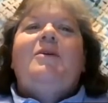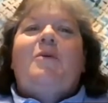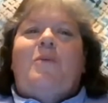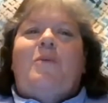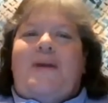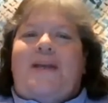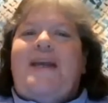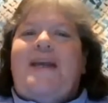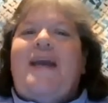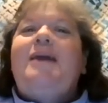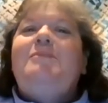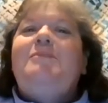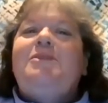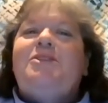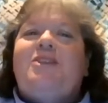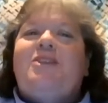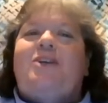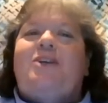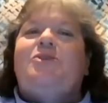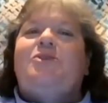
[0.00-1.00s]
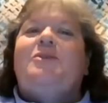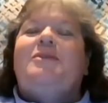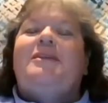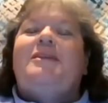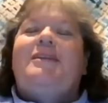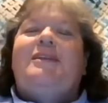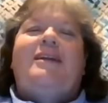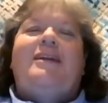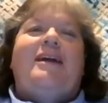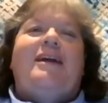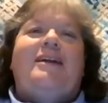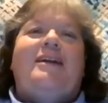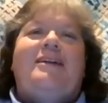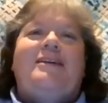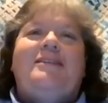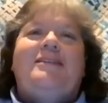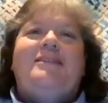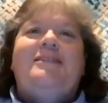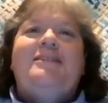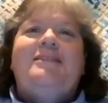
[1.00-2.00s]
We came to central
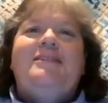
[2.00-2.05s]
Indiana,